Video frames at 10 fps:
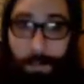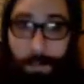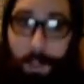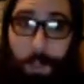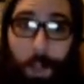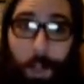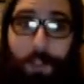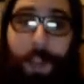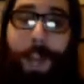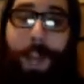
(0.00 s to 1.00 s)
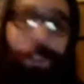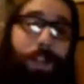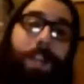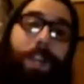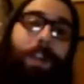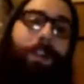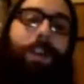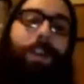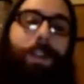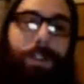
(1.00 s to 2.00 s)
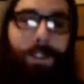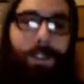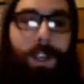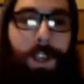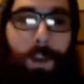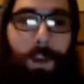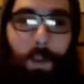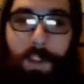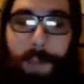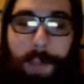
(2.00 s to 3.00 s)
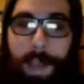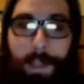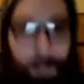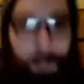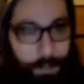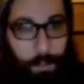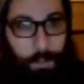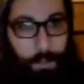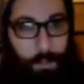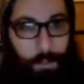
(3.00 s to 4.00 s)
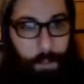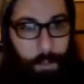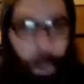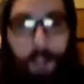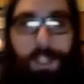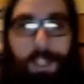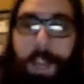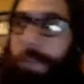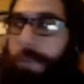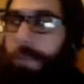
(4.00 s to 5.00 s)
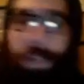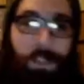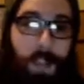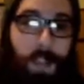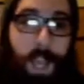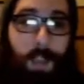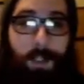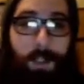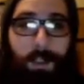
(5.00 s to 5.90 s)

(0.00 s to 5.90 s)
this wonderful house right here is one of my long-standing friends, Nick.